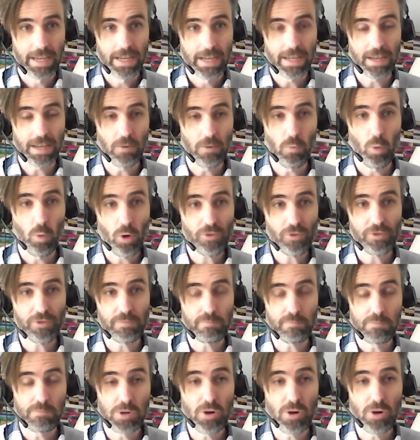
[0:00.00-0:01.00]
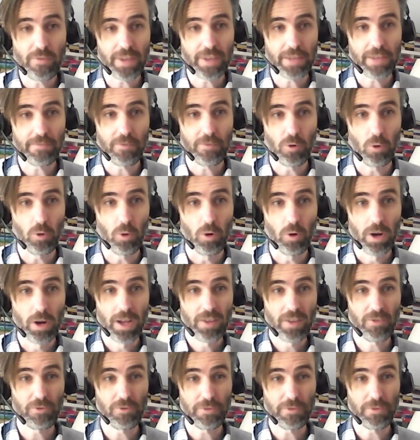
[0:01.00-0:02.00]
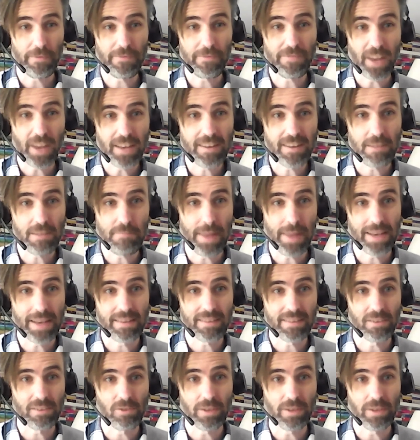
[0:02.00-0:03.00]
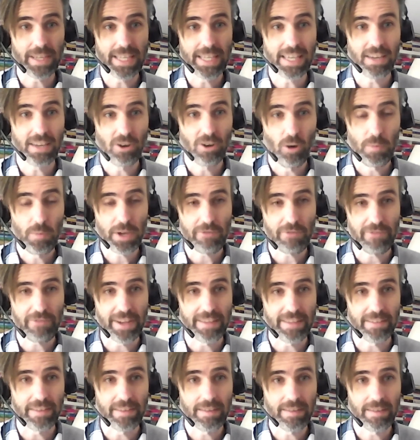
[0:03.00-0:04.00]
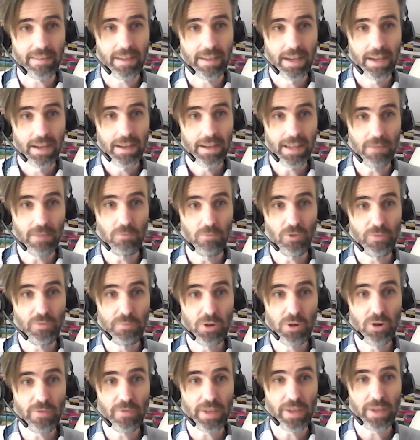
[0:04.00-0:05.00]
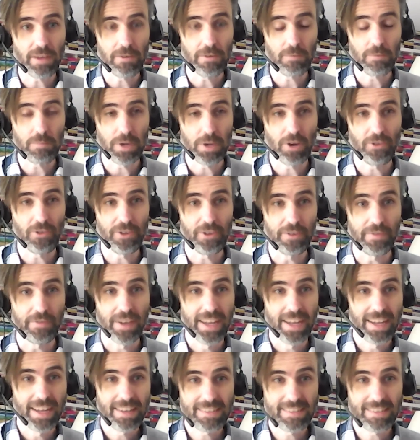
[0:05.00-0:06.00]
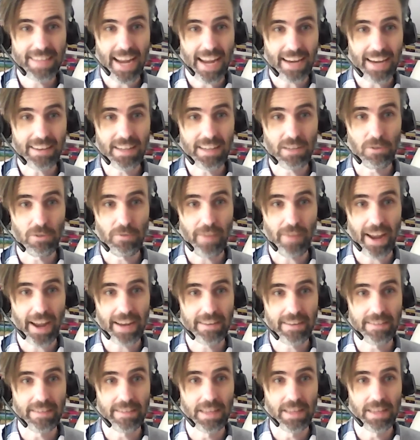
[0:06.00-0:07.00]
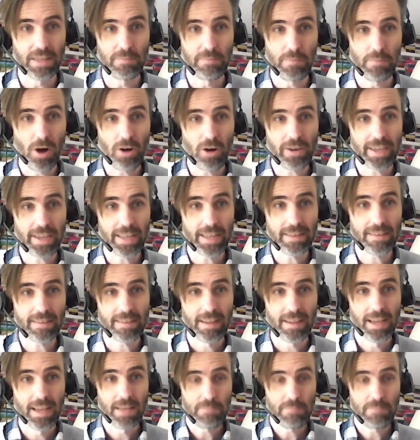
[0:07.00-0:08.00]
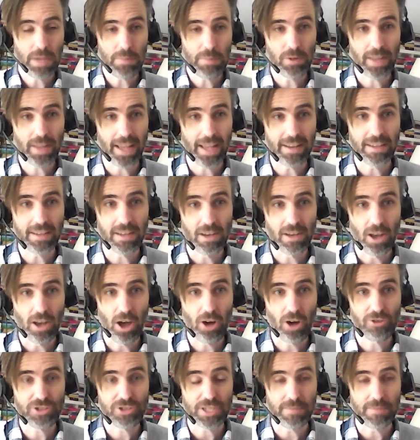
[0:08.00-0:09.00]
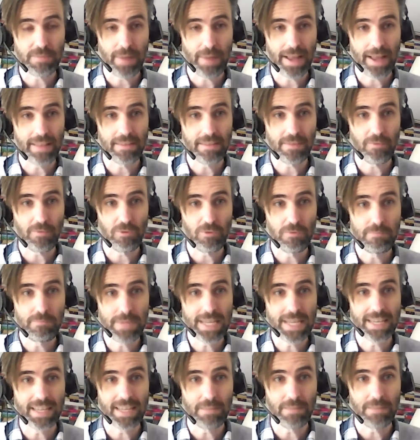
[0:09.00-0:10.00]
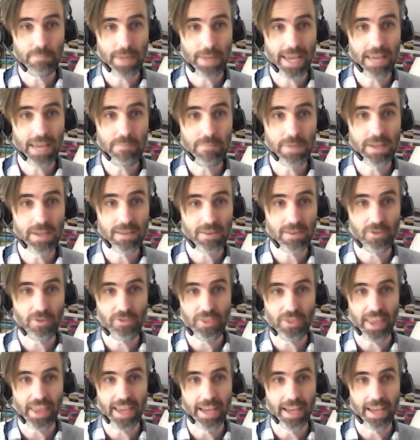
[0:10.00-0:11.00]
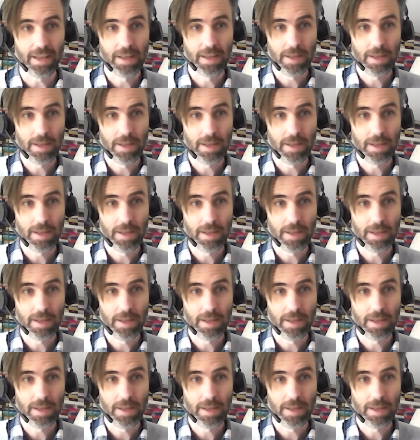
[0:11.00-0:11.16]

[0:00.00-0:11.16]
It wasn't moving for sort of fundamental economic reasons. It was moving because of technical factors in the markets, people getting large demands for immediate payment because they're